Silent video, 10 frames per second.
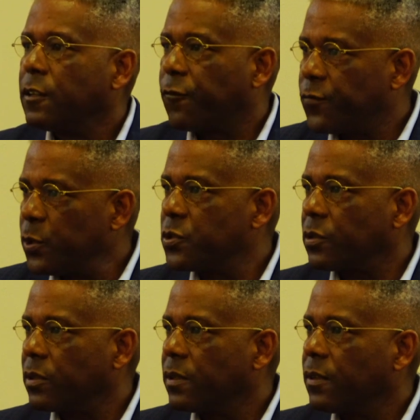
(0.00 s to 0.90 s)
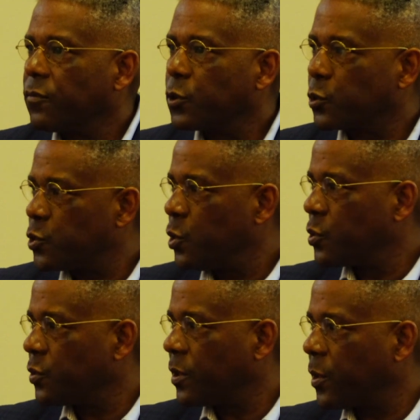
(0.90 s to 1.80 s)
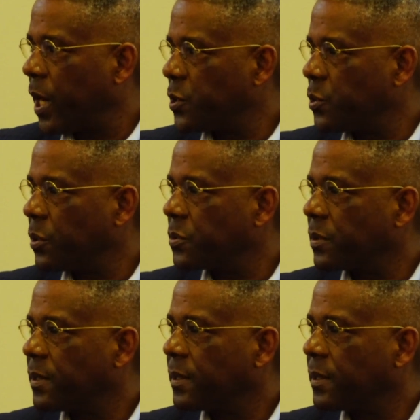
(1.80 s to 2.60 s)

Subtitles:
The future for your children and grandchildren.